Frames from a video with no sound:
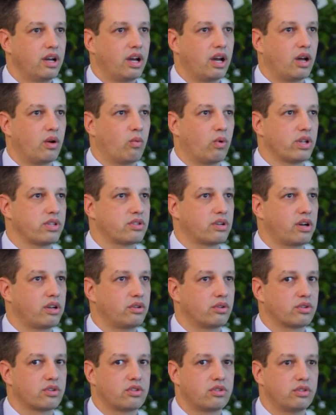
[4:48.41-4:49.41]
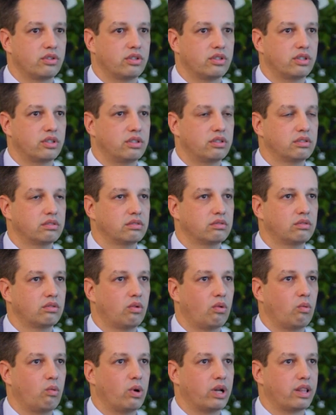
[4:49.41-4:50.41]
And once I understood
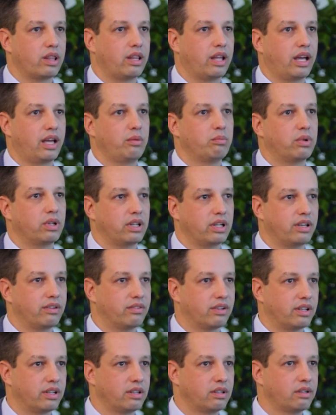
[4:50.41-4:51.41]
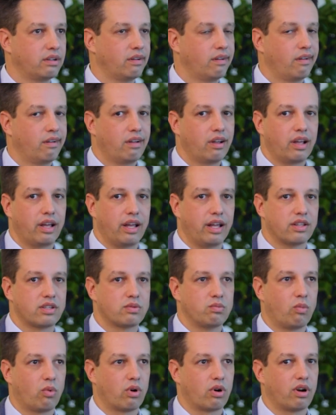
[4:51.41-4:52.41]
what they believe in,
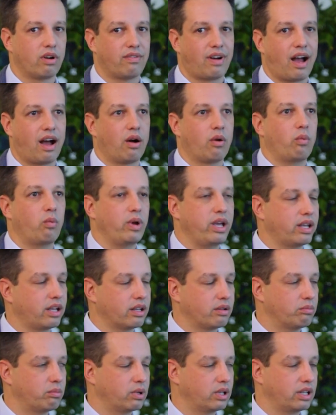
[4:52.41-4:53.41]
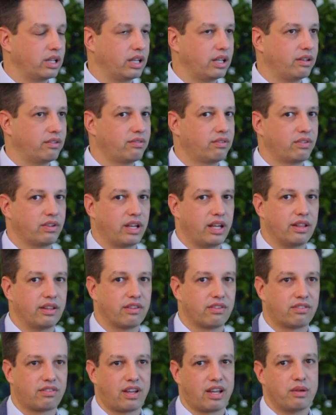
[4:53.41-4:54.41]
it's more of how we can believe in
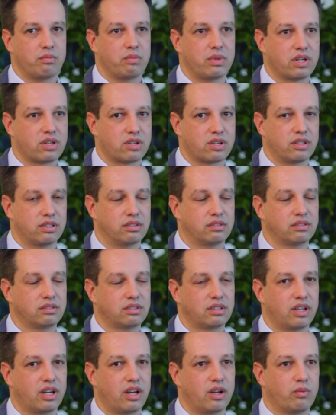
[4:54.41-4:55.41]
the same mission.